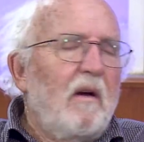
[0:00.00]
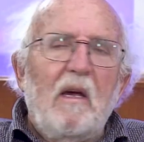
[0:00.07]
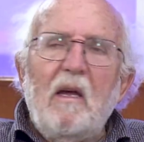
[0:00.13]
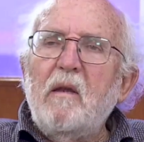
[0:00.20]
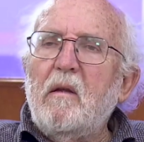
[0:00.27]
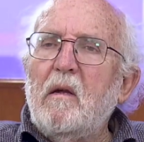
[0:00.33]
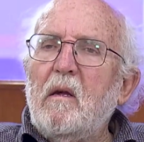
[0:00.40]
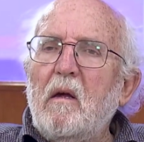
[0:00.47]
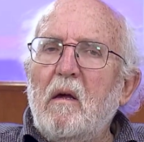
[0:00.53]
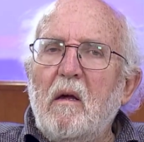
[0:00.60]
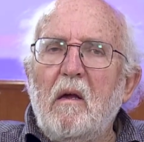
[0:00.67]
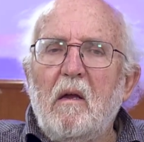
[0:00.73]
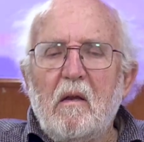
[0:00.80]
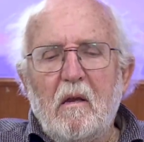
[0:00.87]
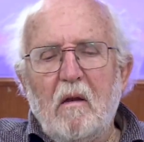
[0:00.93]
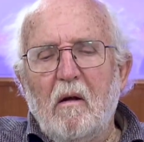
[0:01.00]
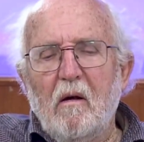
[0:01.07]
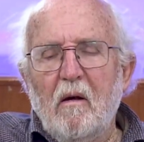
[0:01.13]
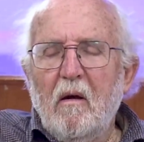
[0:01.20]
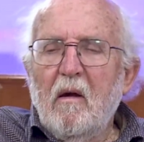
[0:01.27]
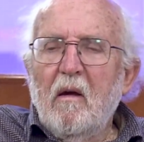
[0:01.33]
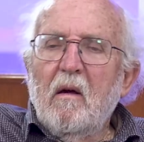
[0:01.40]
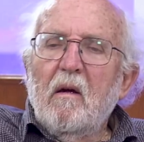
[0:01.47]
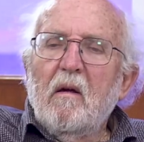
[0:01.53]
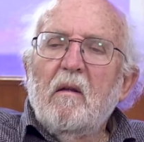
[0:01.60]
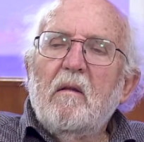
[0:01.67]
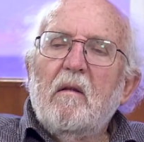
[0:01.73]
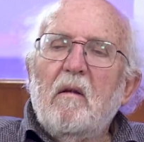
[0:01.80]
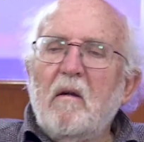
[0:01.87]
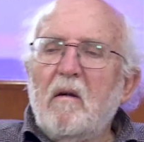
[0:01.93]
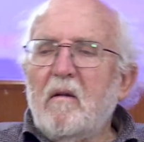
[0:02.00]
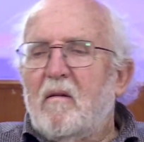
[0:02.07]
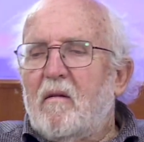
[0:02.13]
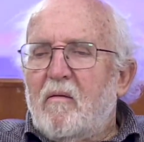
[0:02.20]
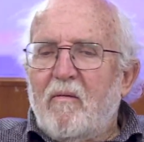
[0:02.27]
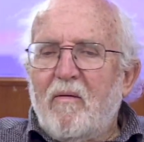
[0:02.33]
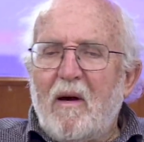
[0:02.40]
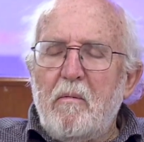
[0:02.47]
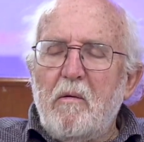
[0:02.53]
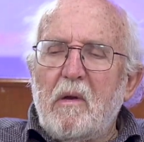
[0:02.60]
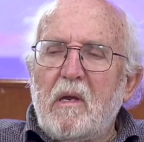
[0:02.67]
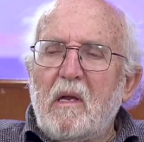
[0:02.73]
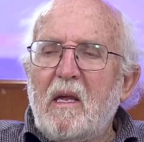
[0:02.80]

He's the famous